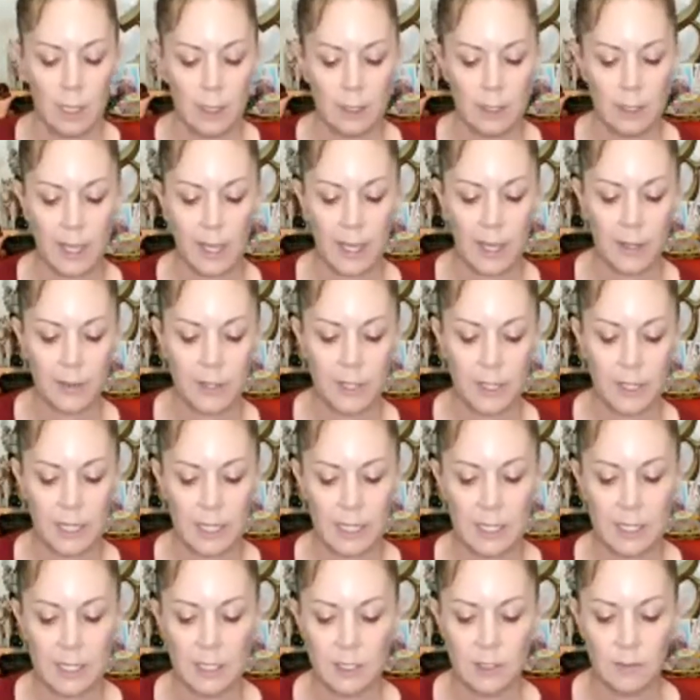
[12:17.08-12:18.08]
Allow the
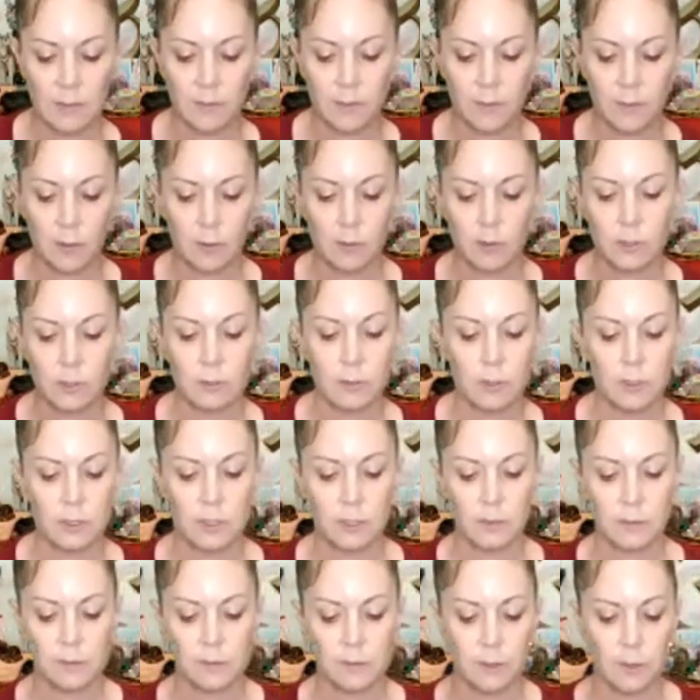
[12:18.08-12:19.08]
knees to fall
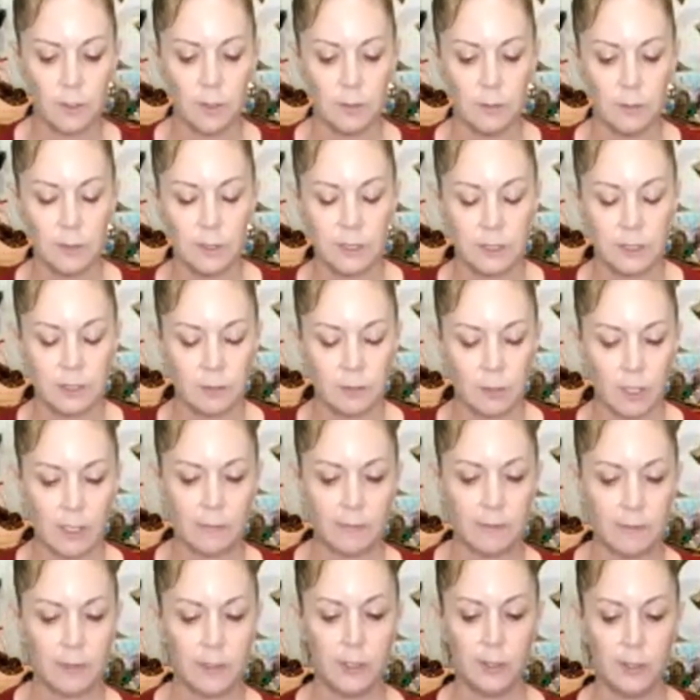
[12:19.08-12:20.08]
towards the floor, which is
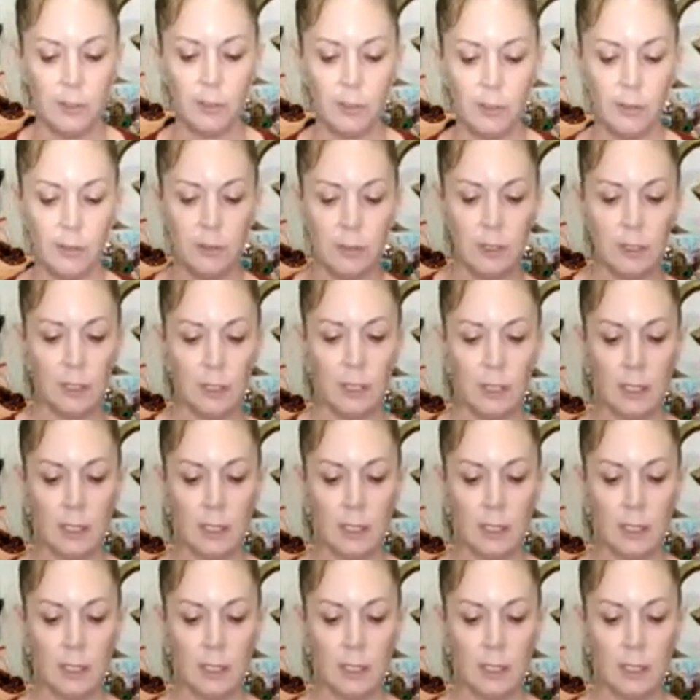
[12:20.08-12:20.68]
right for you.